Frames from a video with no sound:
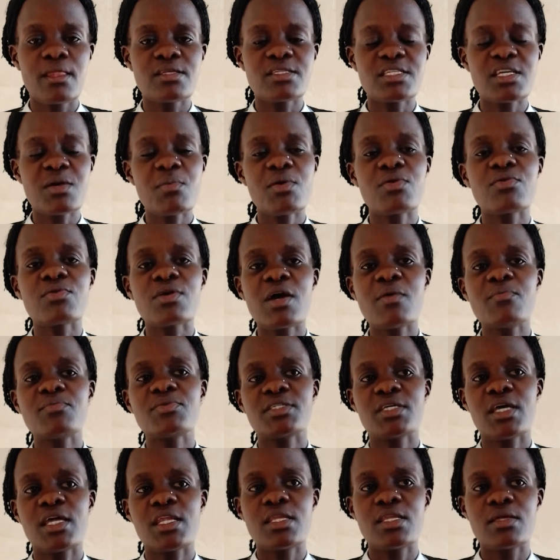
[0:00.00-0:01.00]
Someone
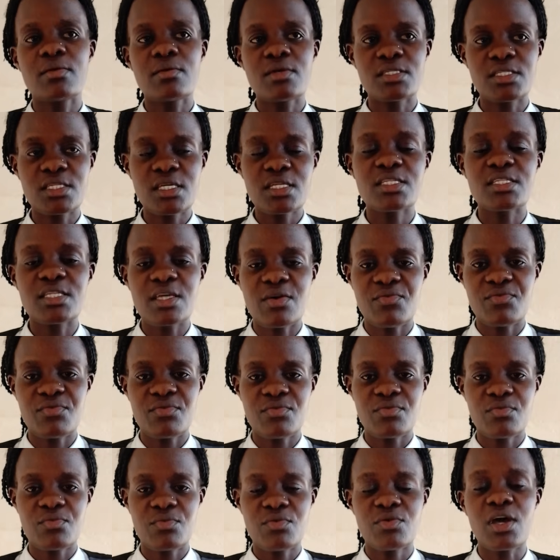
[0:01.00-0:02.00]
comes and he sets up
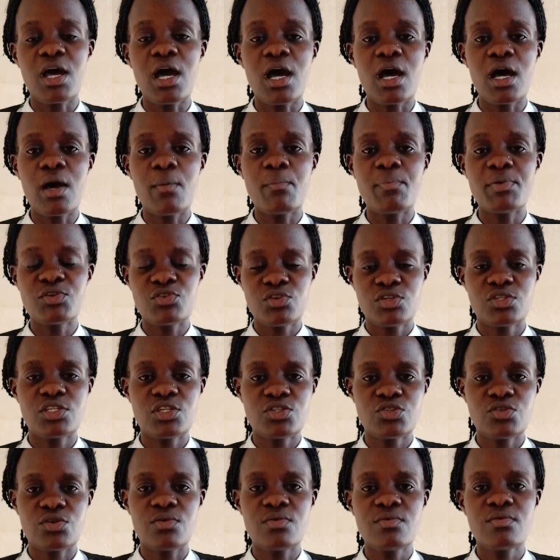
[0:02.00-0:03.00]
a petrol
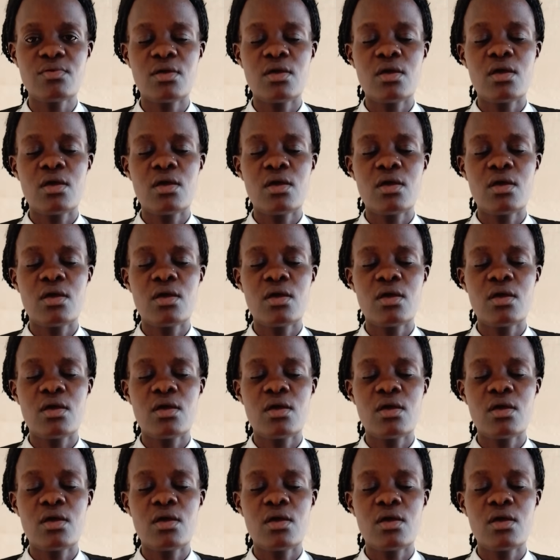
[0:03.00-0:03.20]
station